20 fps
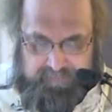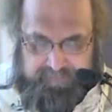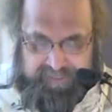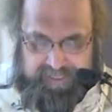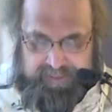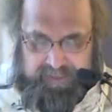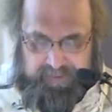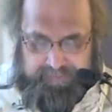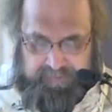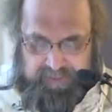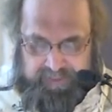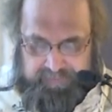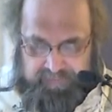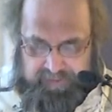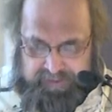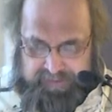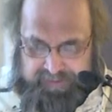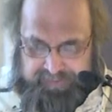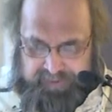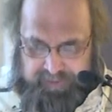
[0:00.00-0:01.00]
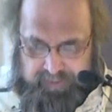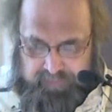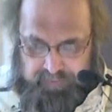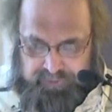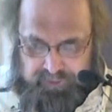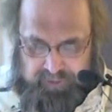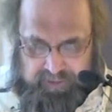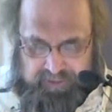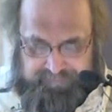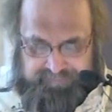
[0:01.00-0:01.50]
Made up my mind that it
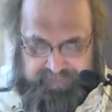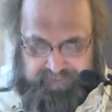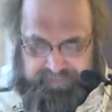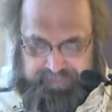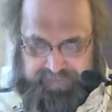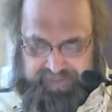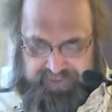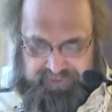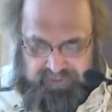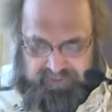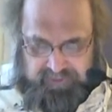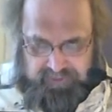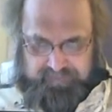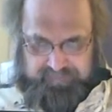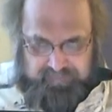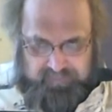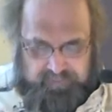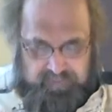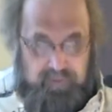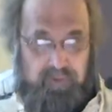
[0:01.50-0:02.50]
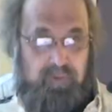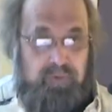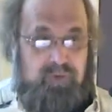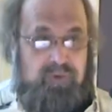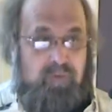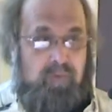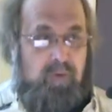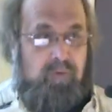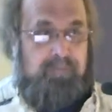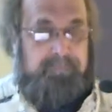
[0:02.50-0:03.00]
was all for the best. Close
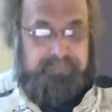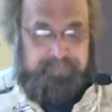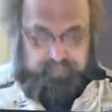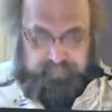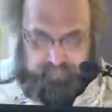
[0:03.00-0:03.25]
quote.